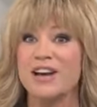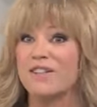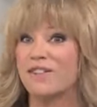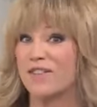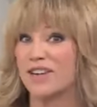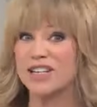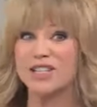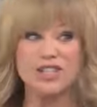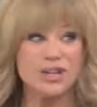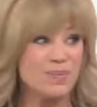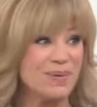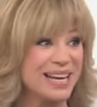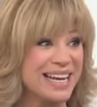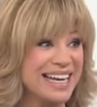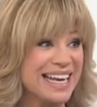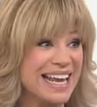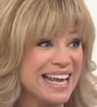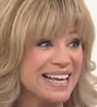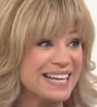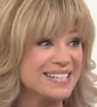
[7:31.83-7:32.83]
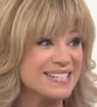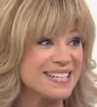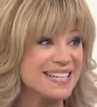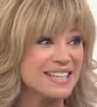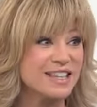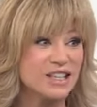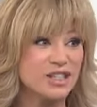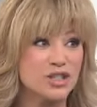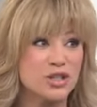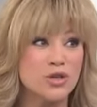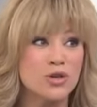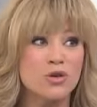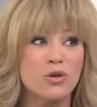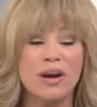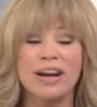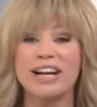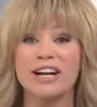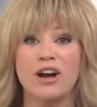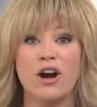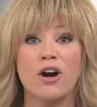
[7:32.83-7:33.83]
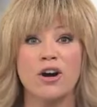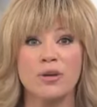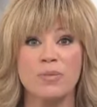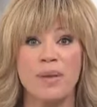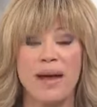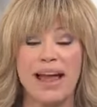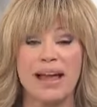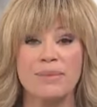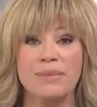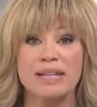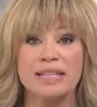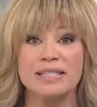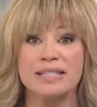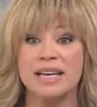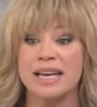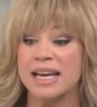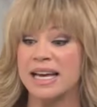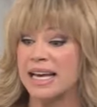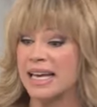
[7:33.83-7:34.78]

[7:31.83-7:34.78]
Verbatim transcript: Free shipping and handling, the two credit card payments.